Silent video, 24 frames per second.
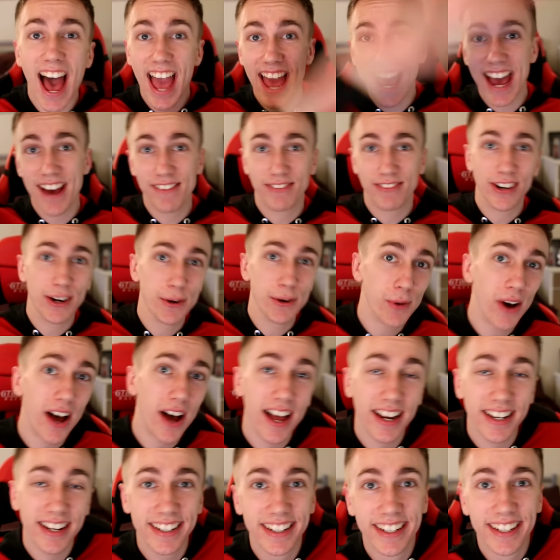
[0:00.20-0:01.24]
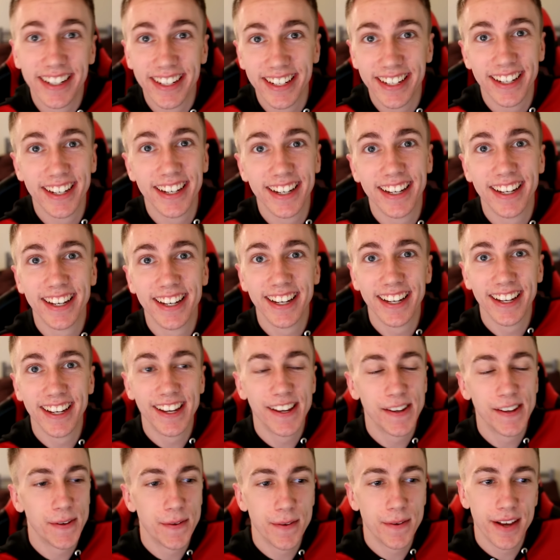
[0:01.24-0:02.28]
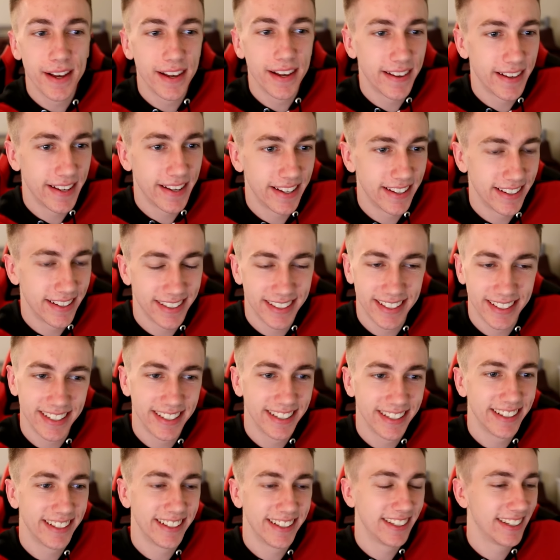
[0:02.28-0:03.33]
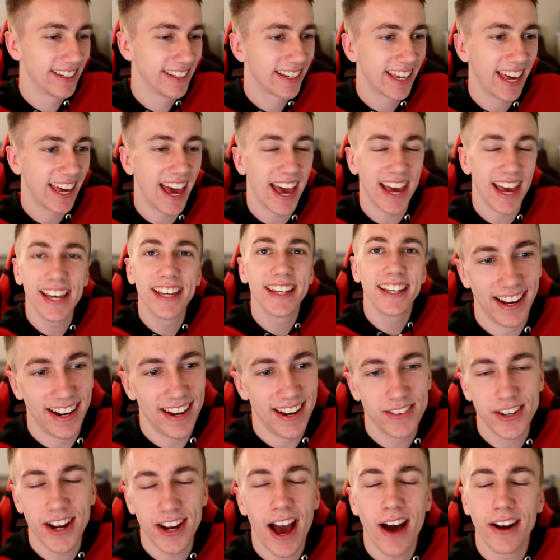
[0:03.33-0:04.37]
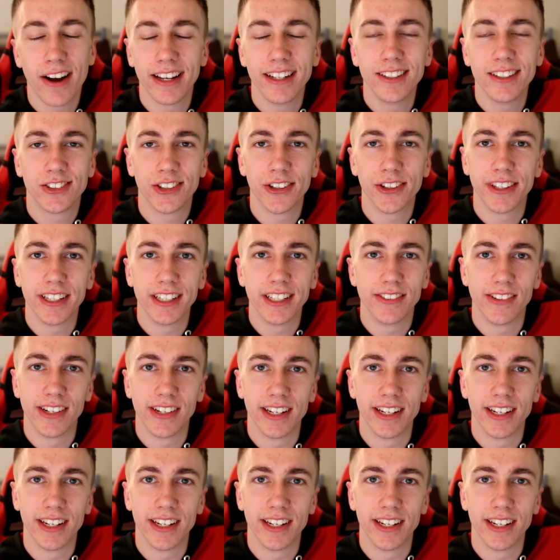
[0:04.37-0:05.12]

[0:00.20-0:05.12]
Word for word: Hi everyone! Hi, Dr. Nick. Okay, I never know how to intro these